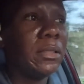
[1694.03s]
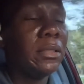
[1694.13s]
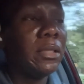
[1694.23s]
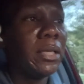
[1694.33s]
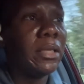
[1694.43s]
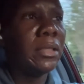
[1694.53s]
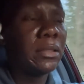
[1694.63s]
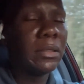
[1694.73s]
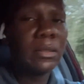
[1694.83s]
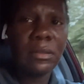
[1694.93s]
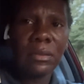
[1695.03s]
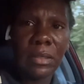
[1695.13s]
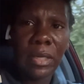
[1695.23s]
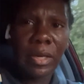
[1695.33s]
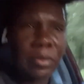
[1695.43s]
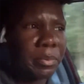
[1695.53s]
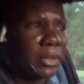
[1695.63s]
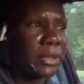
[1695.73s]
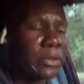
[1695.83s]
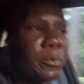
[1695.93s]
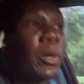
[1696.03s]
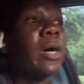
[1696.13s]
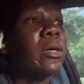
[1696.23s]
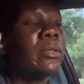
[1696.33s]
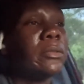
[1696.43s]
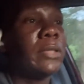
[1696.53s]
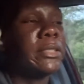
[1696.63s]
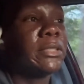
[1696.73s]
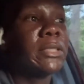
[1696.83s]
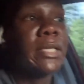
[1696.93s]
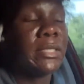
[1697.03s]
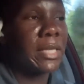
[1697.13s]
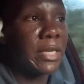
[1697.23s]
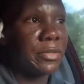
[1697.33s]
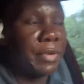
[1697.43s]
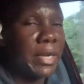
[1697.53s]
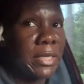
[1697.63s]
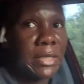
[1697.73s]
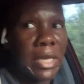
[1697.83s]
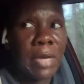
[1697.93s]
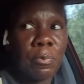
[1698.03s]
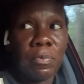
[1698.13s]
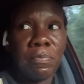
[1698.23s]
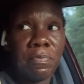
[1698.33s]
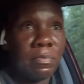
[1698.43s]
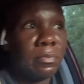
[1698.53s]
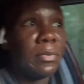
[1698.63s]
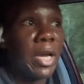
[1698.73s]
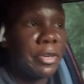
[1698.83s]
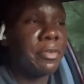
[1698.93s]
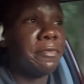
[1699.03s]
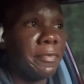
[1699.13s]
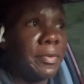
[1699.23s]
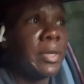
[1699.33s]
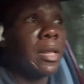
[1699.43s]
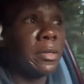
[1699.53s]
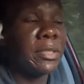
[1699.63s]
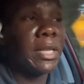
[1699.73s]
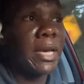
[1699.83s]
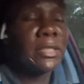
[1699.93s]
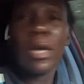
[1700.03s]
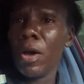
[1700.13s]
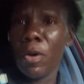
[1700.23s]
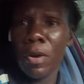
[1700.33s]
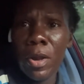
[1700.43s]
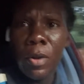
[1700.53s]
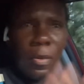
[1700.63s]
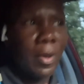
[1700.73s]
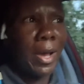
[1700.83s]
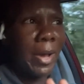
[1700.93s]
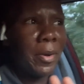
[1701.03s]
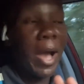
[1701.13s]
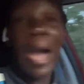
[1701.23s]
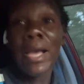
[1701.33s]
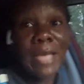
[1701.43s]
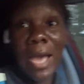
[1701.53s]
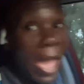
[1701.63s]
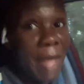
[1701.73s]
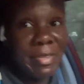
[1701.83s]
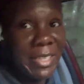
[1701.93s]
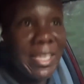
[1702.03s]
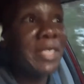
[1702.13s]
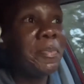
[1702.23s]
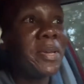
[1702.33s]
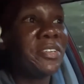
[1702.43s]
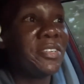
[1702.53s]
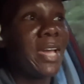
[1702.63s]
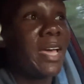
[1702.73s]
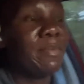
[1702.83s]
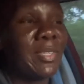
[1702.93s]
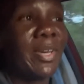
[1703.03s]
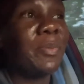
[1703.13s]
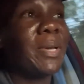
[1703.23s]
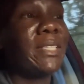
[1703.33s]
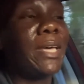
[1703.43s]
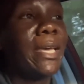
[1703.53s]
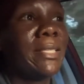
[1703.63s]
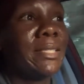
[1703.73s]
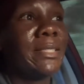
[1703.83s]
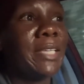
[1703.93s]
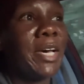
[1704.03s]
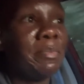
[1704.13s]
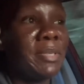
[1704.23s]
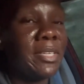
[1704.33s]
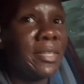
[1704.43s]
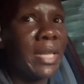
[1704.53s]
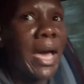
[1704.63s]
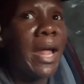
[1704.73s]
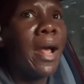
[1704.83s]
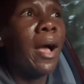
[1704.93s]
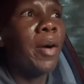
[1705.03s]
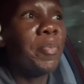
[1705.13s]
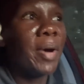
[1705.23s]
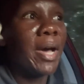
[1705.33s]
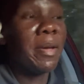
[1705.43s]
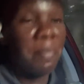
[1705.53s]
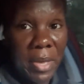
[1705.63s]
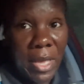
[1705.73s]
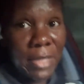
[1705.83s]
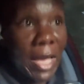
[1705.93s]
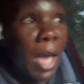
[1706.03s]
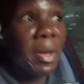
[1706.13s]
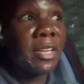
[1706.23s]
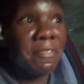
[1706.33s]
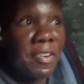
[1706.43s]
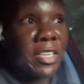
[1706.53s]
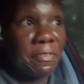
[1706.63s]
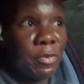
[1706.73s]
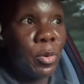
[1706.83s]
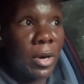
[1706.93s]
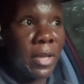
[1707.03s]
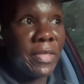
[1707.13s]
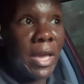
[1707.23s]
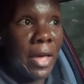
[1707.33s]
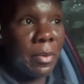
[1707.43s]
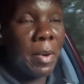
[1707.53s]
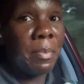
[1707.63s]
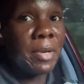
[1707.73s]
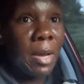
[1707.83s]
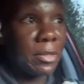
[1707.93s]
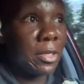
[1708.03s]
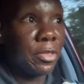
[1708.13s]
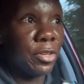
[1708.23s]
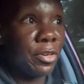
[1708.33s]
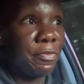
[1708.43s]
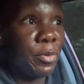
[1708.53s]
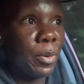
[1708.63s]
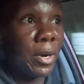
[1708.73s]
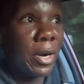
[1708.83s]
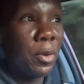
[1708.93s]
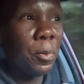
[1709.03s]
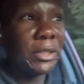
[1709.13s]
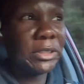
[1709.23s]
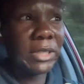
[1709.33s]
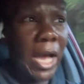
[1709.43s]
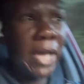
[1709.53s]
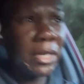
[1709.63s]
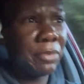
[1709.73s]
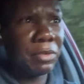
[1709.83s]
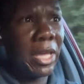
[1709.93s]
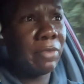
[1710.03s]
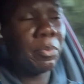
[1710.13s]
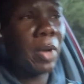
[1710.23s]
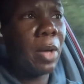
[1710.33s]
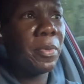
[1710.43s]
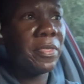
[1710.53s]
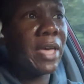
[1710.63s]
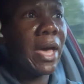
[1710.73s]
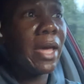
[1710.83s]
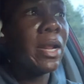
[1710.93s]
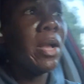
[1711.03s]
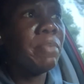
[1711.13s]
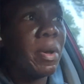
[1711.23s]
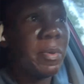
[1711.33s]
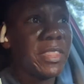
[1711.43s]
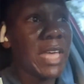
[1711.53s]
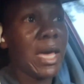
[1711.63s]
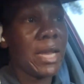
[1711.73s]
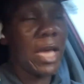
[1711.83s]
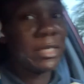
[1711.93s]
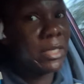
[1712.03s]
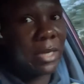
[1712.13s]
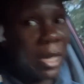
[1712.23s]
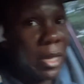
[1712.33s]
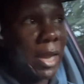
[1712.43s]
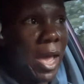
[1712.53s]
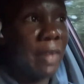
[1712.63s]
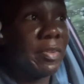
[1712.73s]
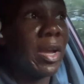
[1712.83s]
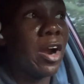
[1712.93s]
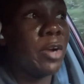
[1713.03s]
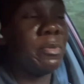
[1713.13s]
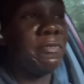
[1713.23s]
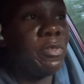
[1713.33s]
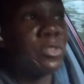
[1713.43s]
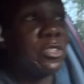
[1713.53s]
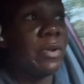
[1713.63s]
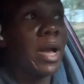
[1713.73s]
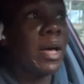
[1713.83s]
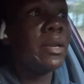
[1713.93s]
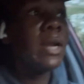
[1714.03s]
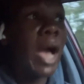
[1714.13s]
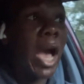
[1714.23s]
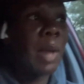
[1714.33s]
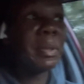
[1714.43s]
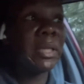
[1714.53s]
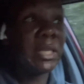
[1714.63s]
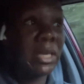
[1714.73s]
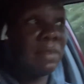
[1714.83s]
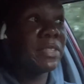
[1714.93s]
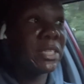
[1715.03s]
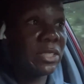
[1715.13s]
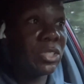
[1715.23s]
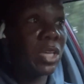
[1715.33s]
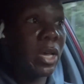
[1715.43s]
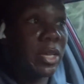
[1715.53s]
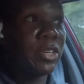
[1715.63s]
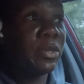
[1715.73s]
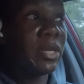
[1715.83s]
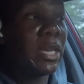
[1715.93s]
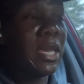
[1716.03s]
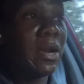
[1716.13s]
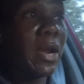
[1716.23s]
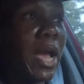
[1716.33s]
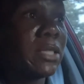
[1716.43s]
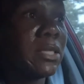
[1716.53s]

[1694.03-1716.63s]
than the other place. Well, it's it's less rent. It's like a $150 less. Oh, I, I haven't looked at the pictures yet. I'm still gonna wait until I get in the tub to do that. But because I'm on the first floor, the other apartment I was on the third floor, which I didn't really have a problem with that. But with that, I did not have like hardwood floors throughout. I believe this uh, unit here has